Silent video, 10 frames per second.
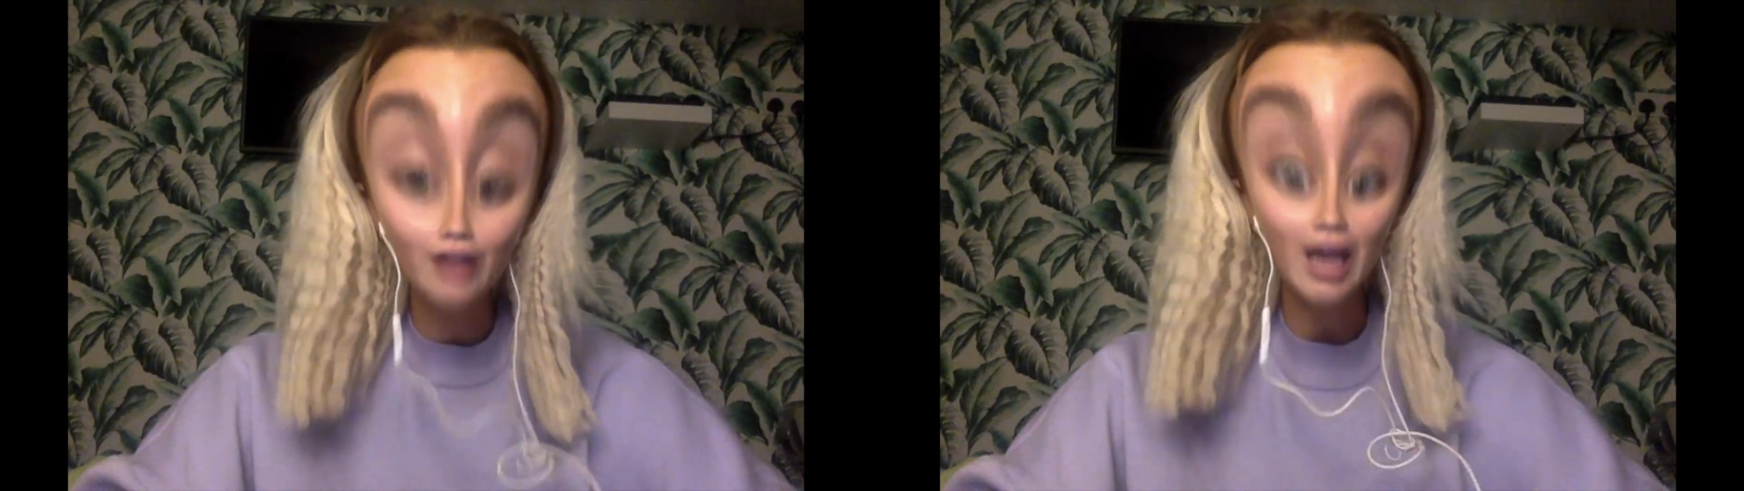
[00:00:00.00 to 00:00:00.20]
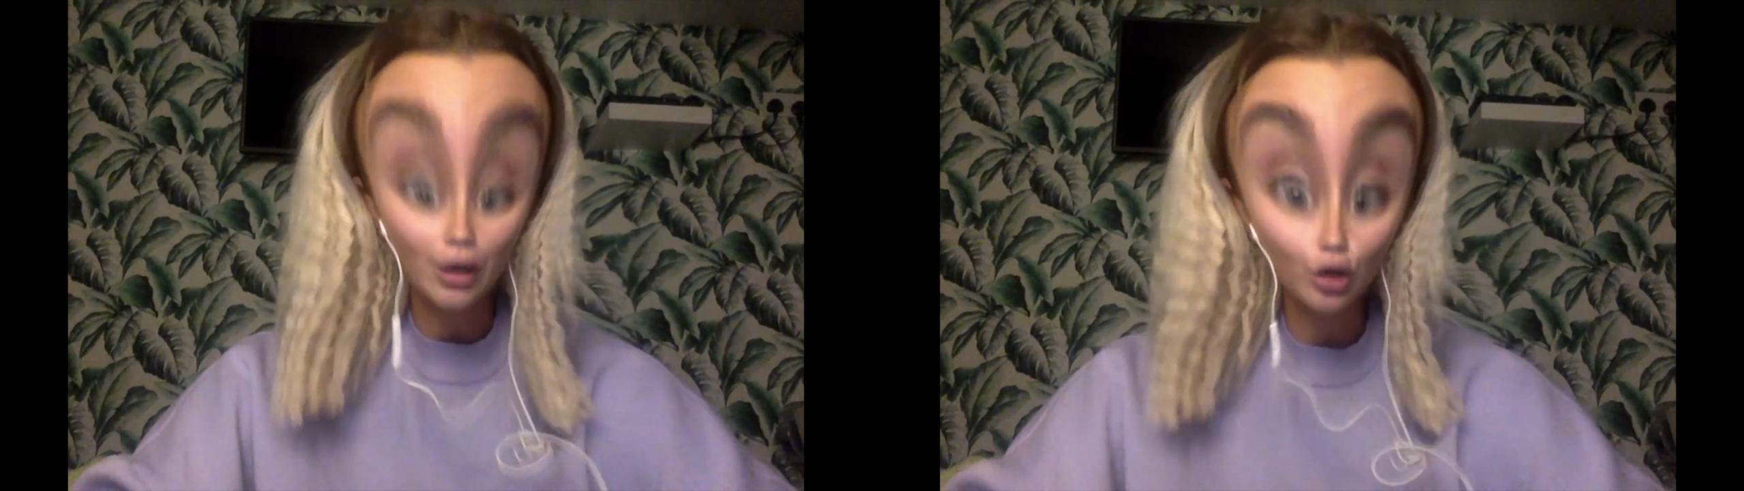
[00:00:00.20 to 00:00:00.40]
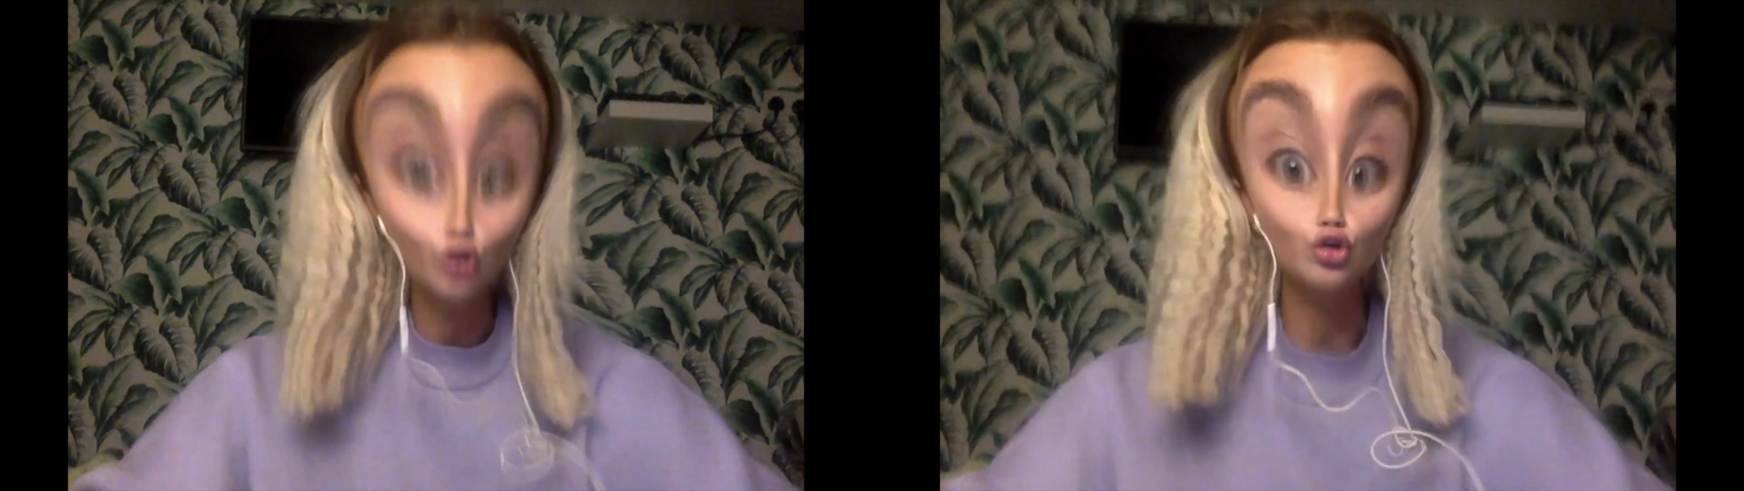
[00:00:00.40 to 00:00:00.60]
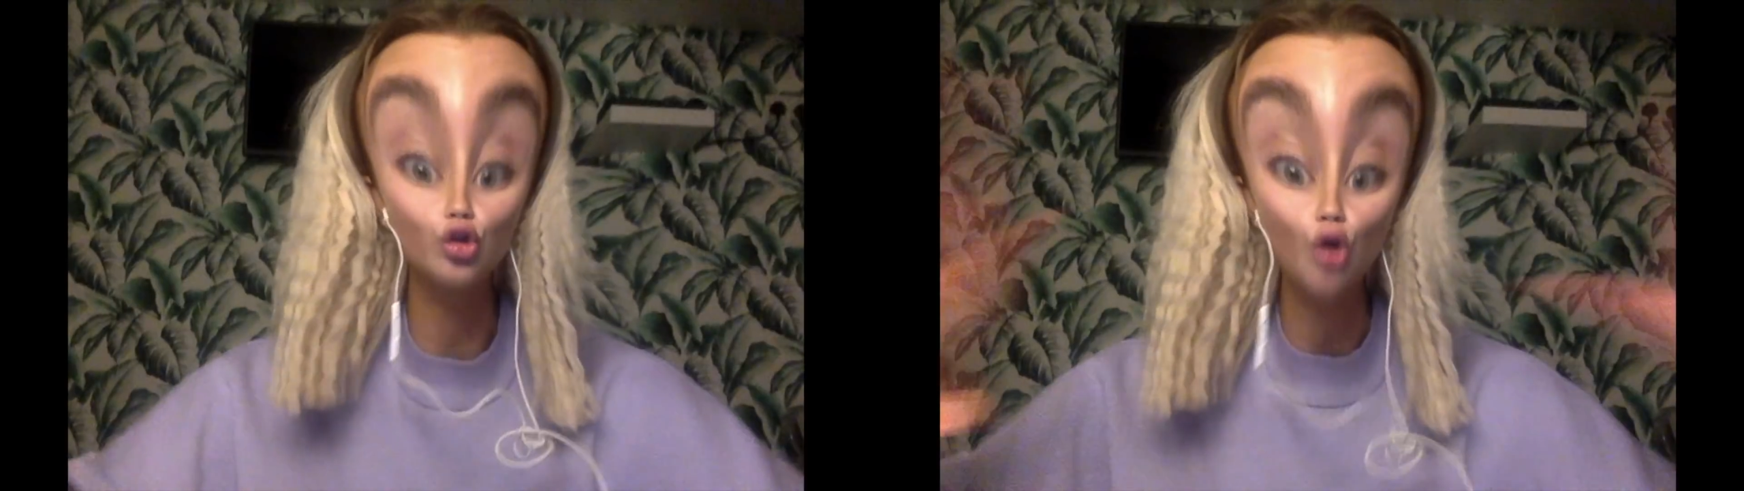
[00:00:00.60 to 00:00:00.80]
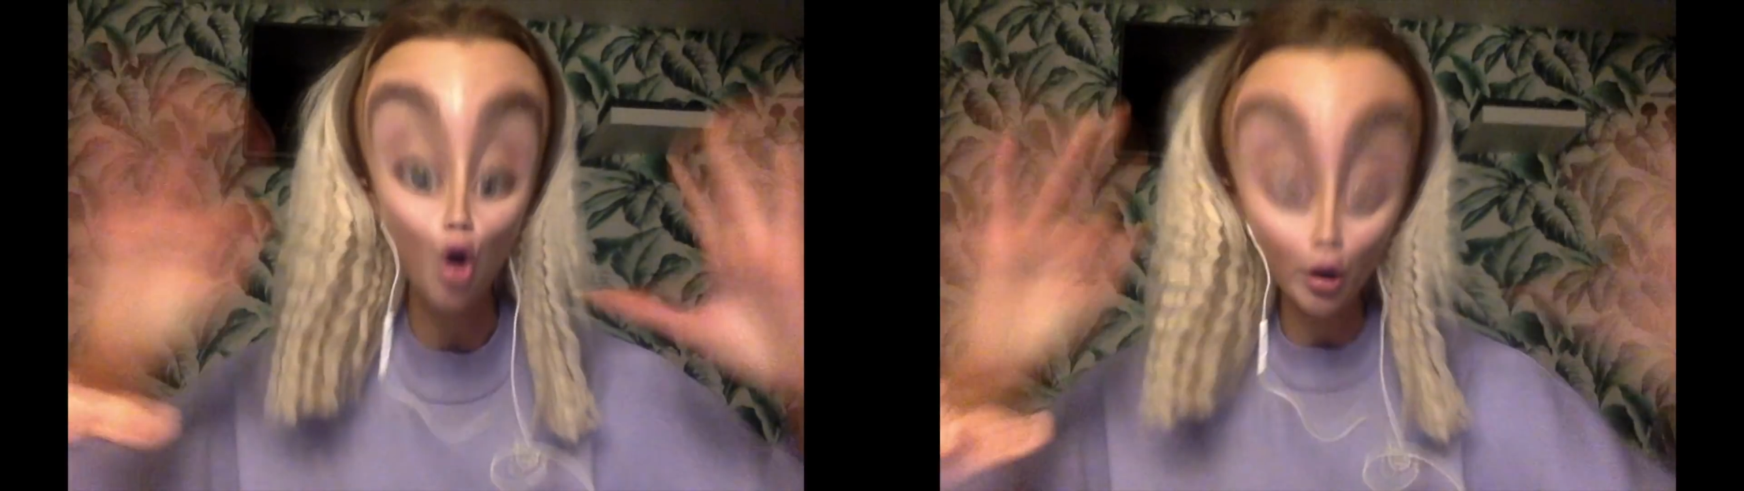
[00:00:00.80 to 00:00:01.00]
I could
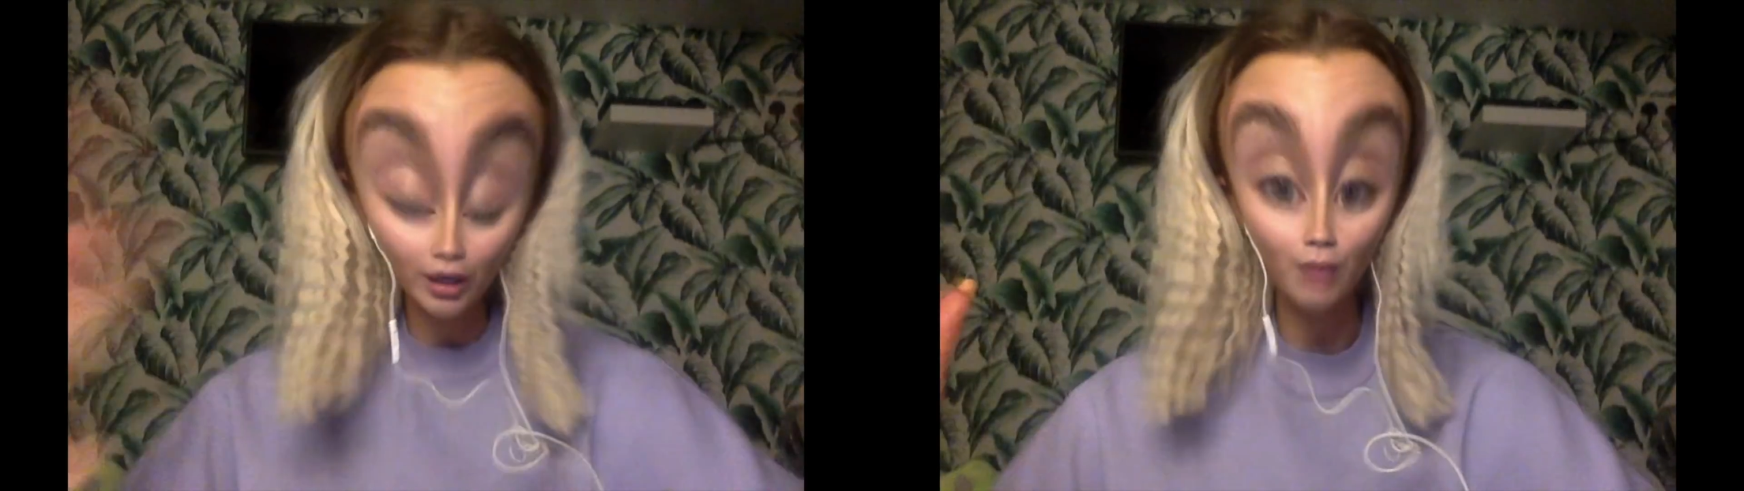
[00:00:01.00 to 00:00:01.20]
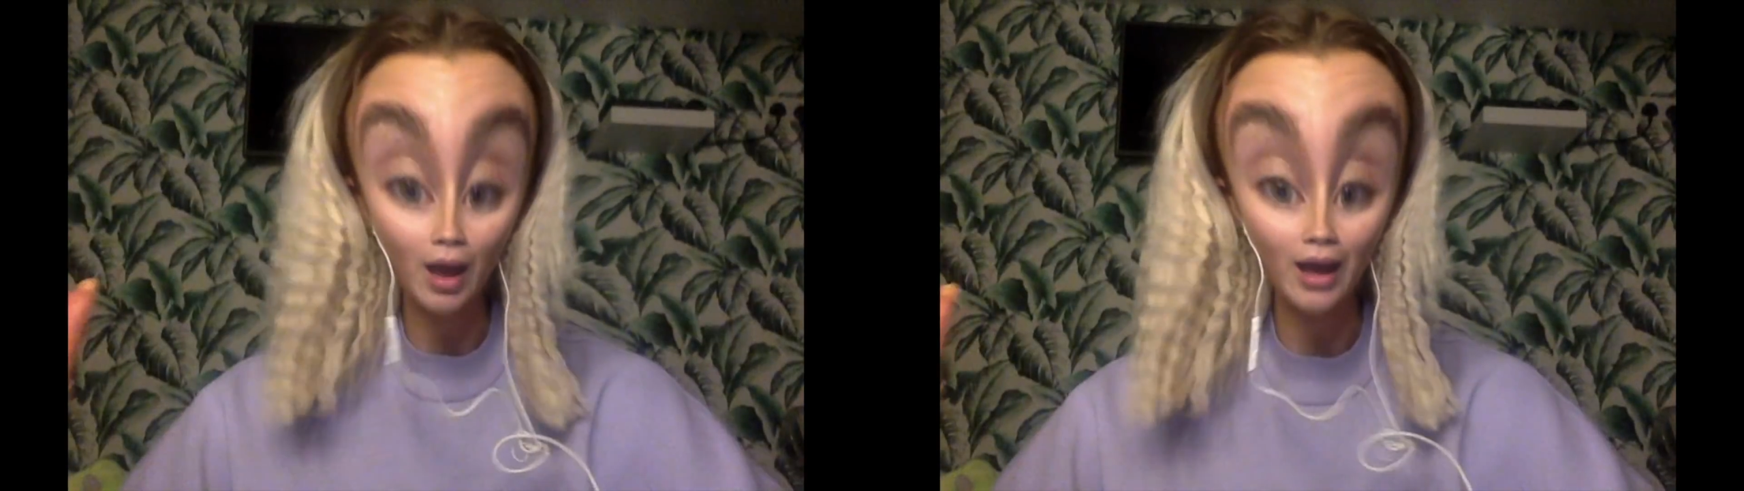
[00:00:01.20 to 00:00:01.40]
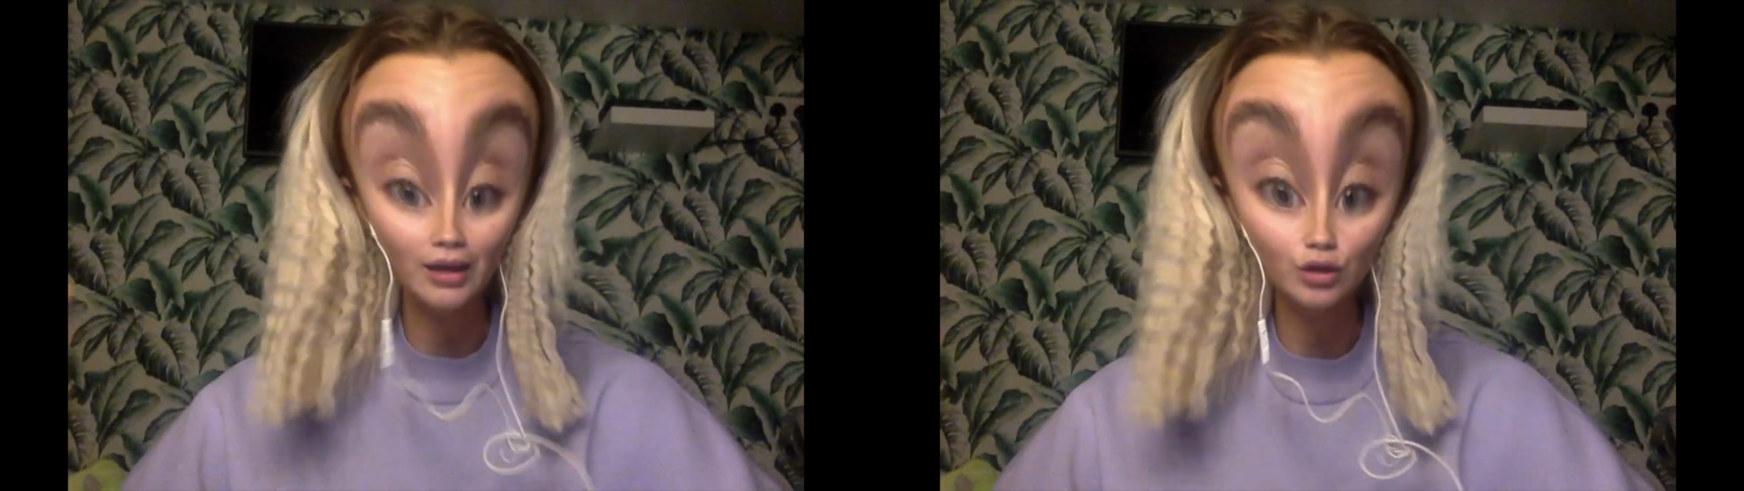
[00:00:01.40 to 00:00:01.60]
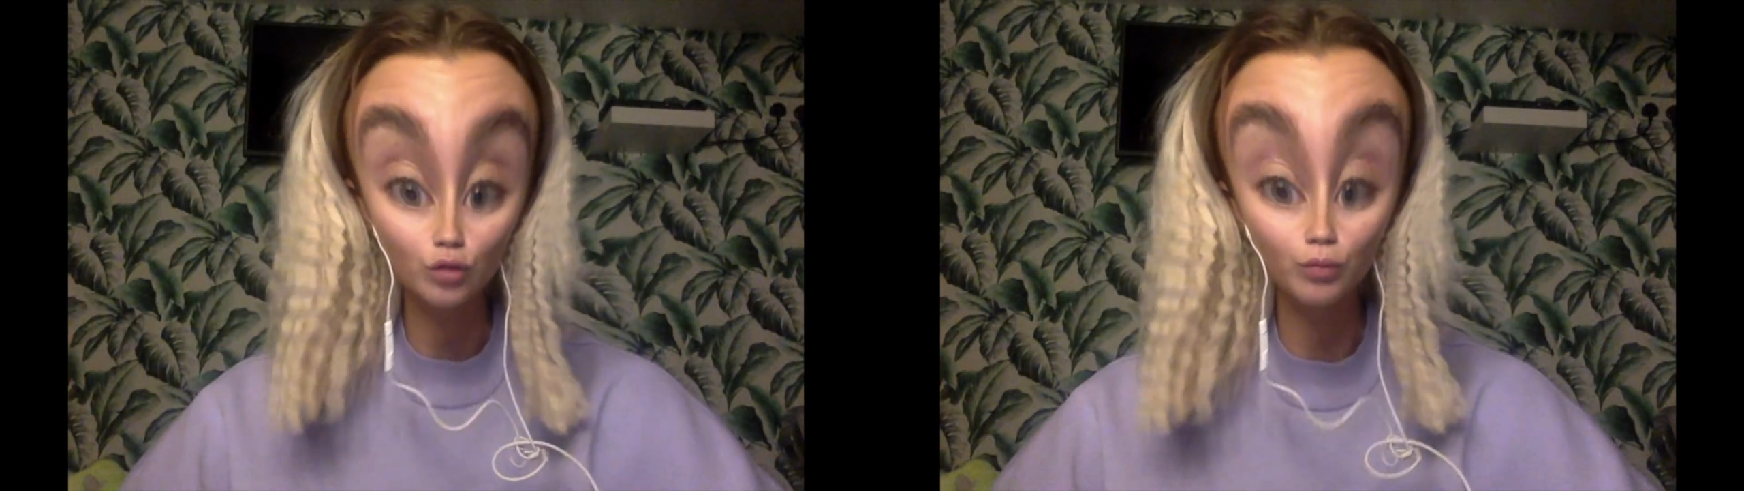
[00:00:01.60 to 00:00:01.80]
not keep my eyes open.